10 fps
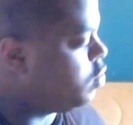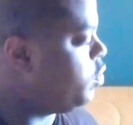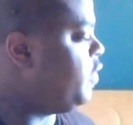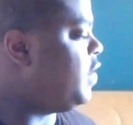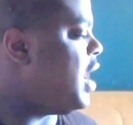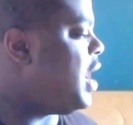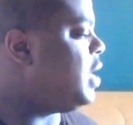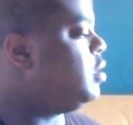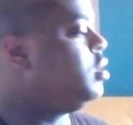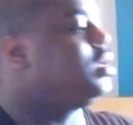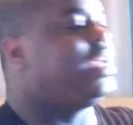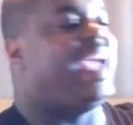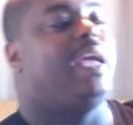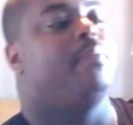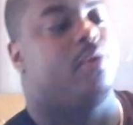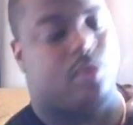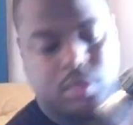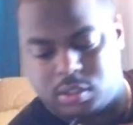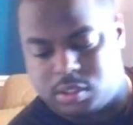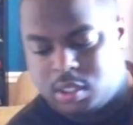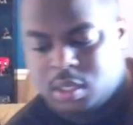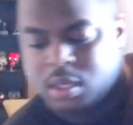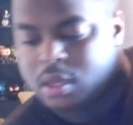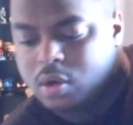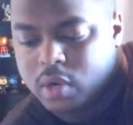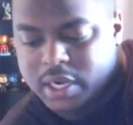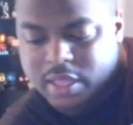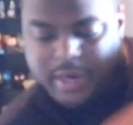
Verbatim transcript: We've got cables. Ooh, another